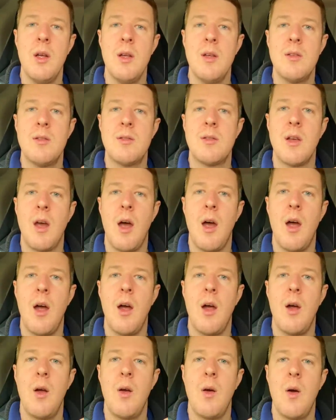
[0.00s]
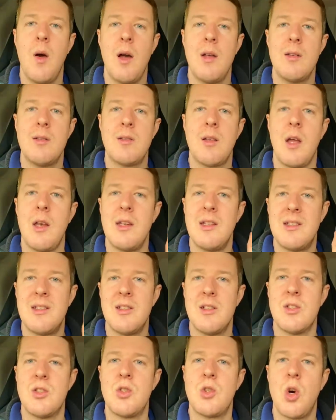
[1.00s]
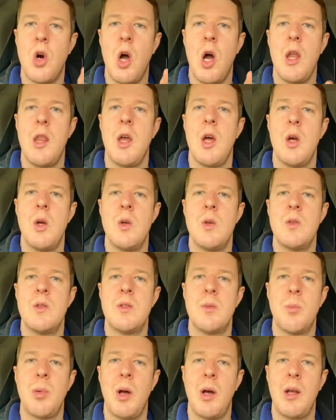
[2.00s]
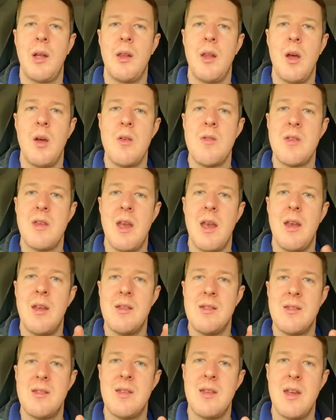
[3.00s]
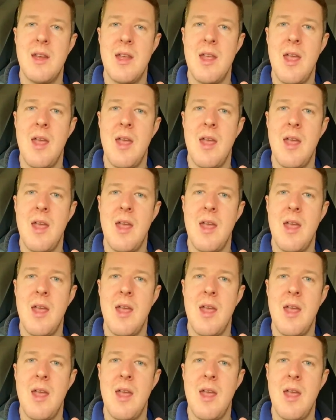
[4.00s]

so i decided to just try those plugging those in and see